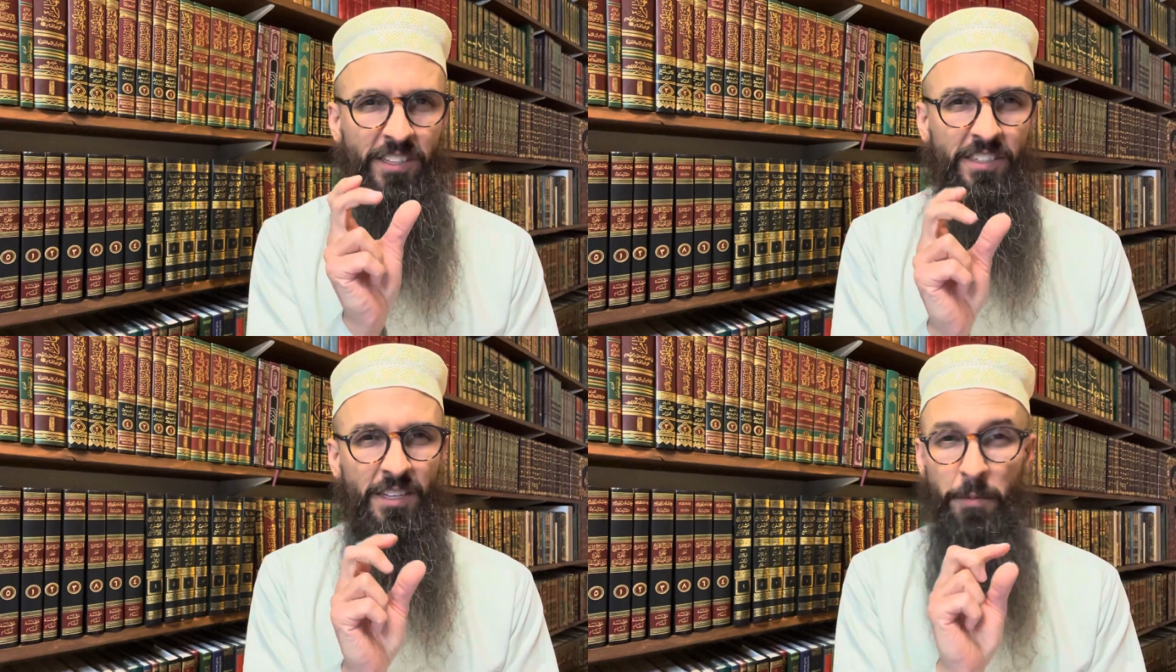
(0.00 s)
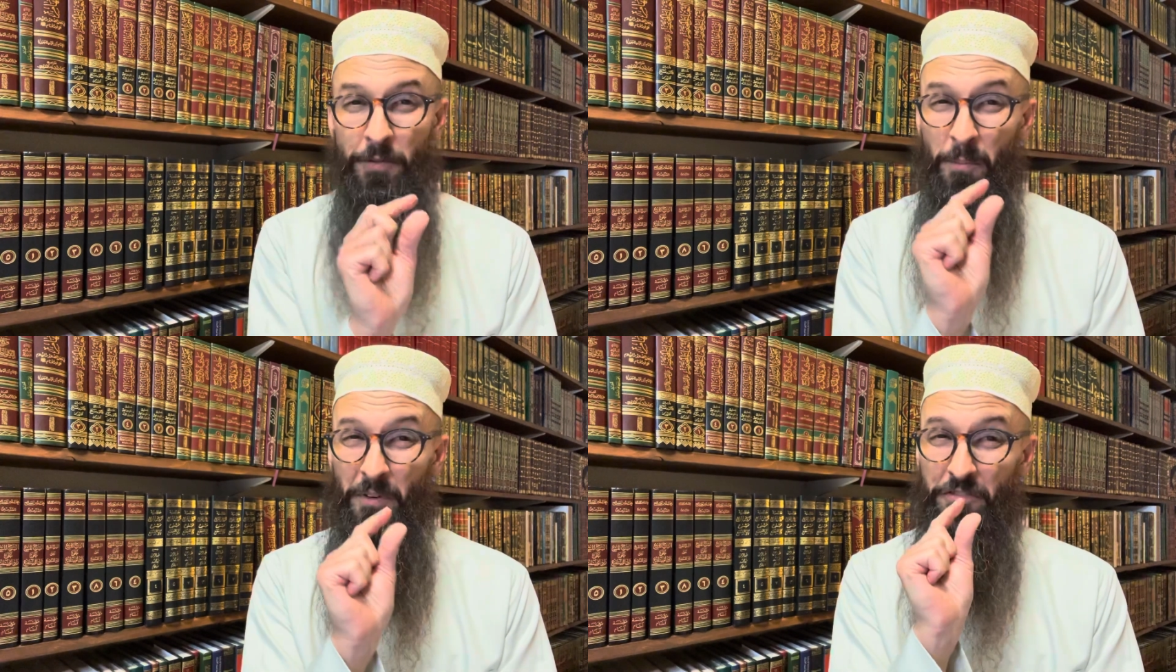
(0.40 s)
Some of
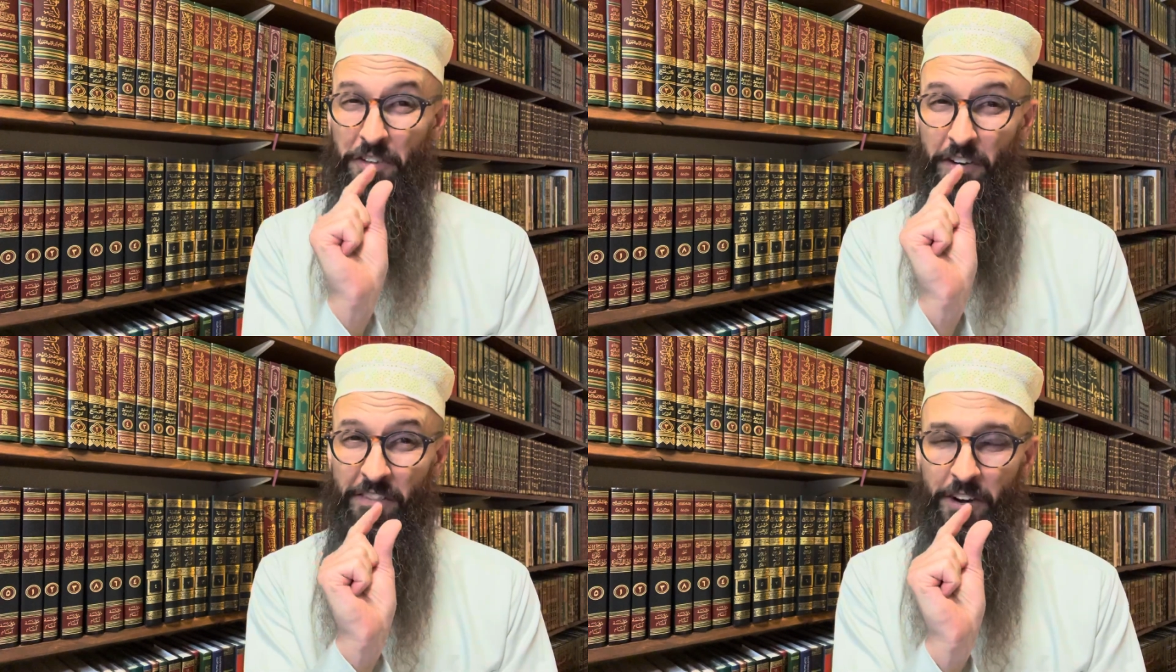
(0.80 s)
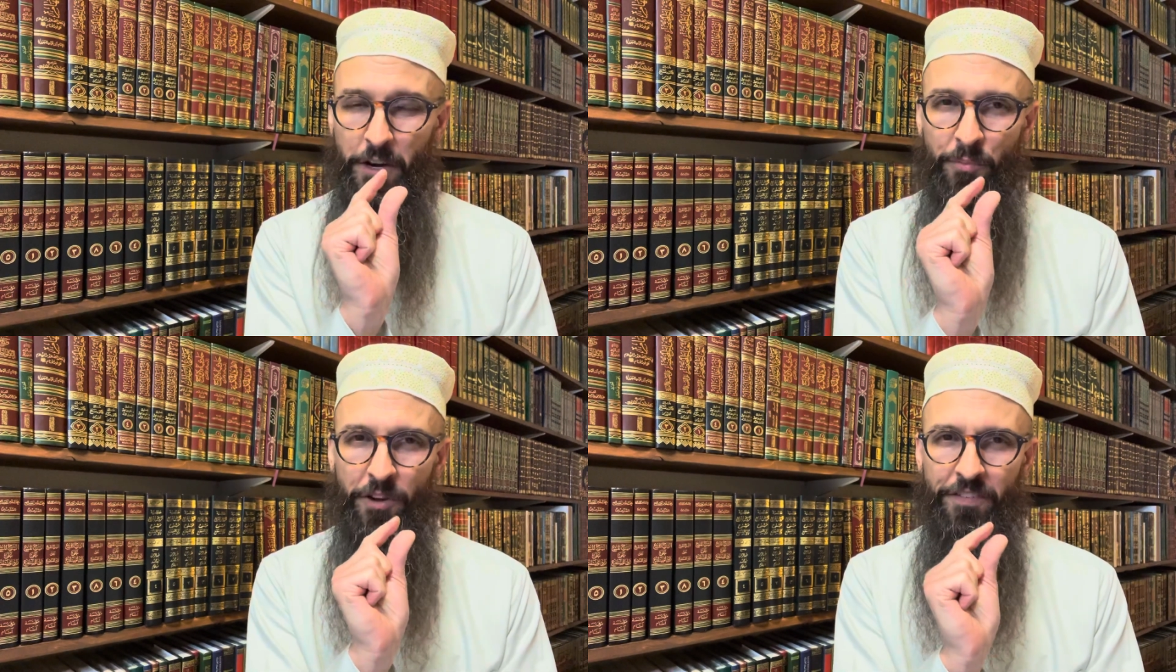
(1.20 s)
them are very, very
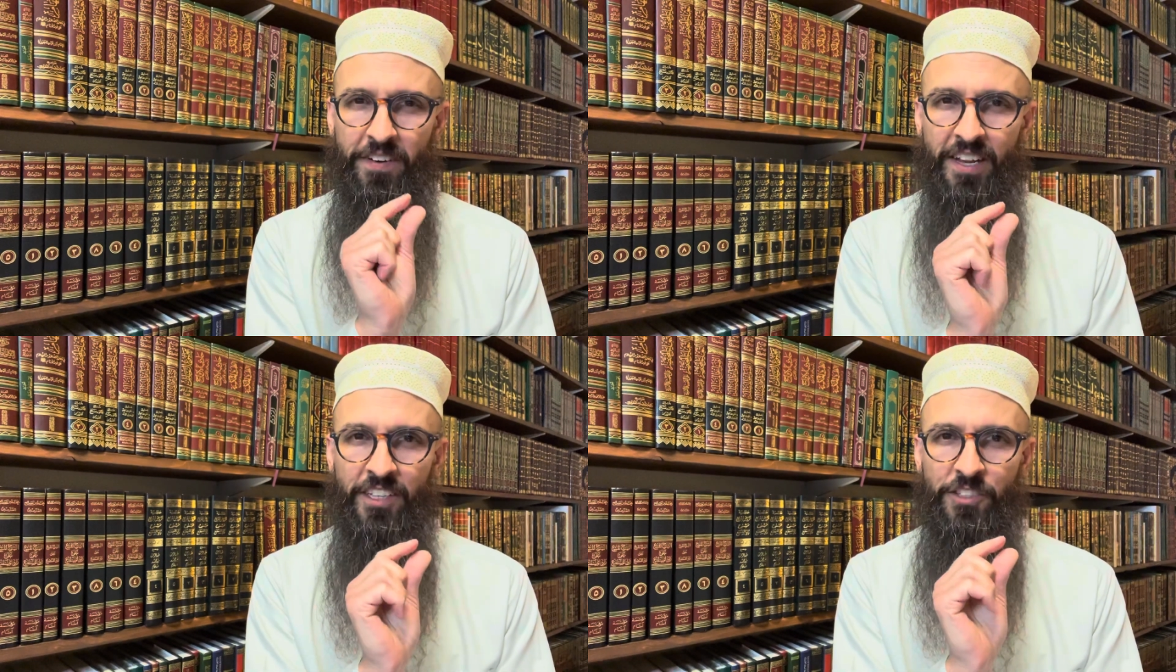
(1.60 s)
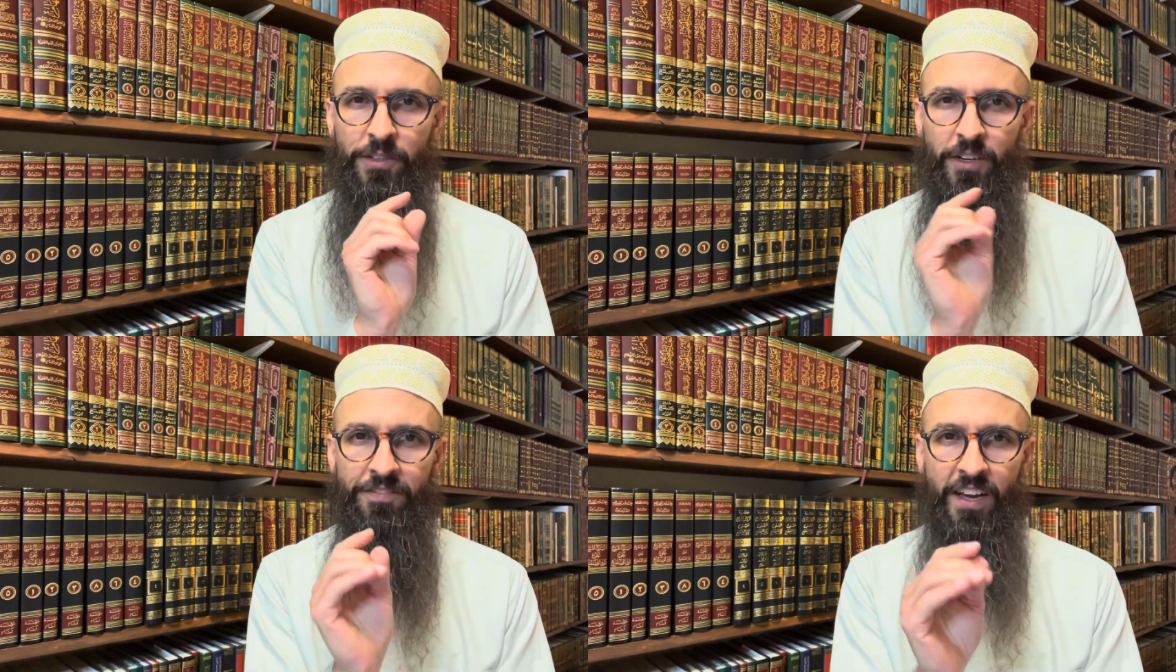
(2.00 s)
brief in nature,
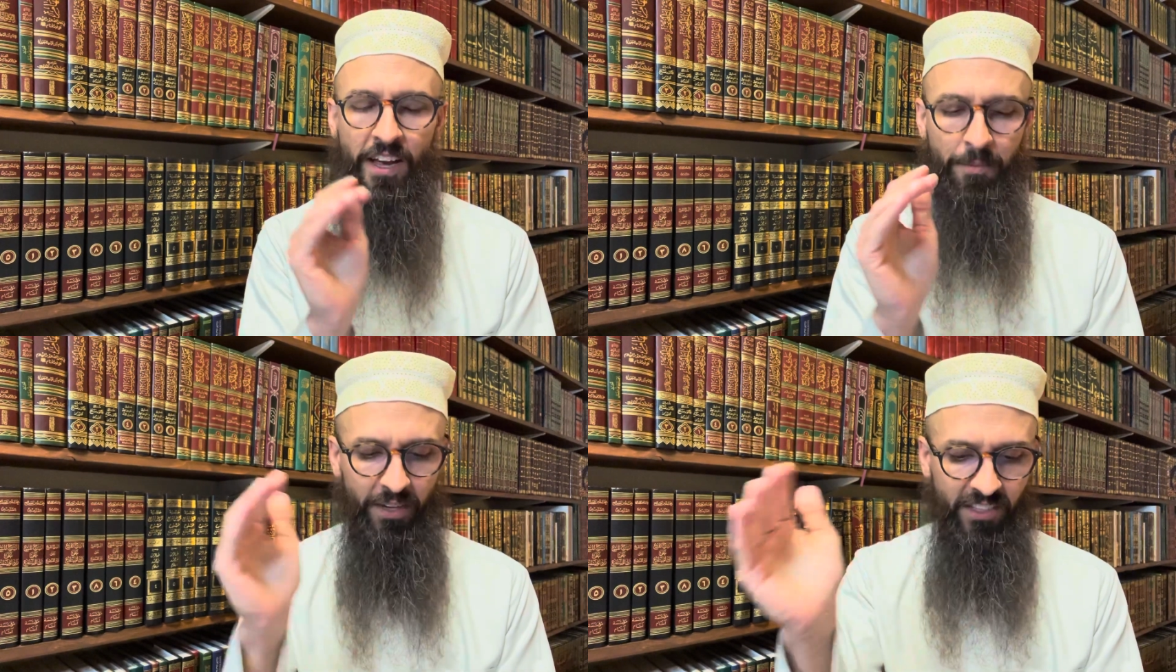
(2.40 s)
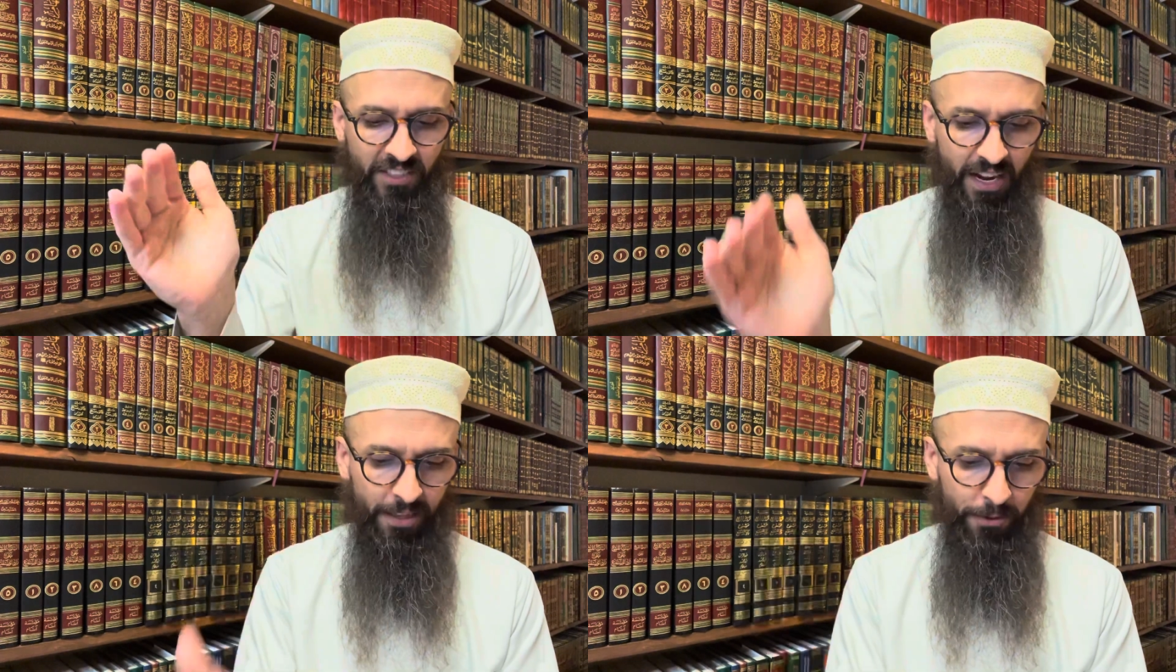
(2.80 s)
of the Hanbali
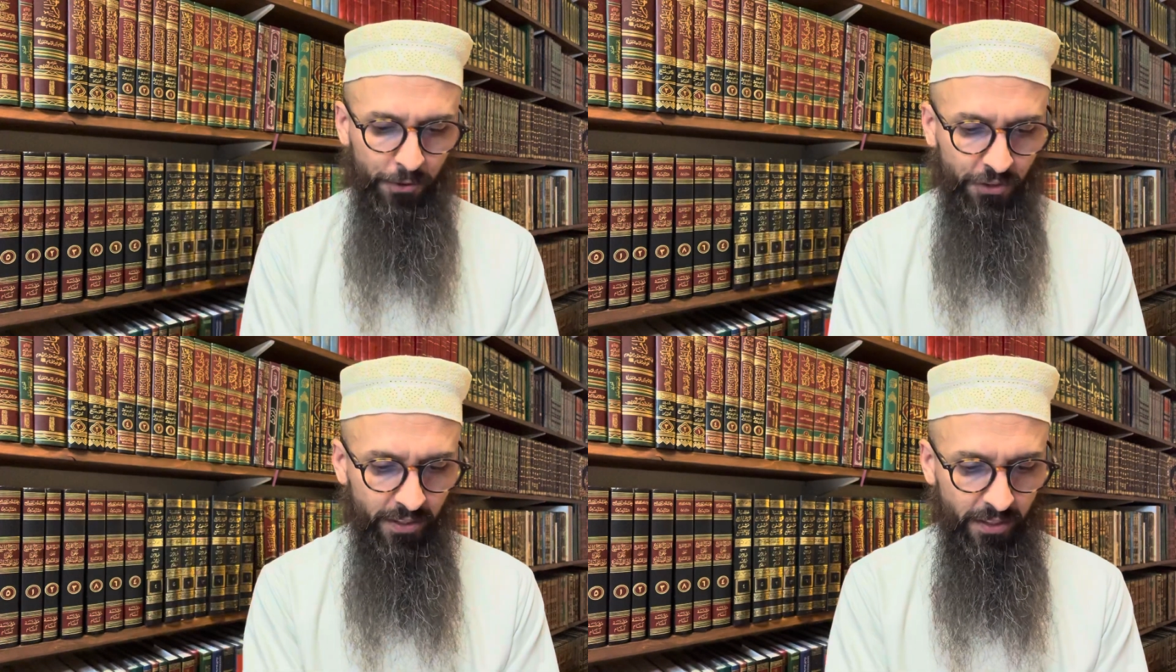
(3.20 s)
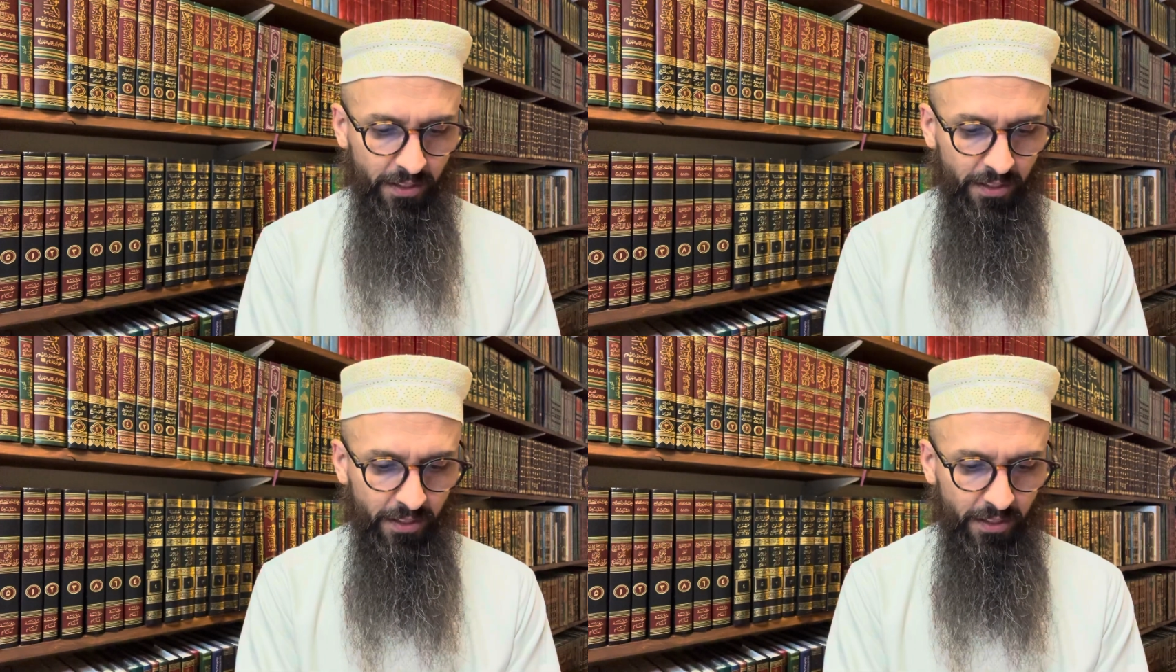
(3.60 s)
scholars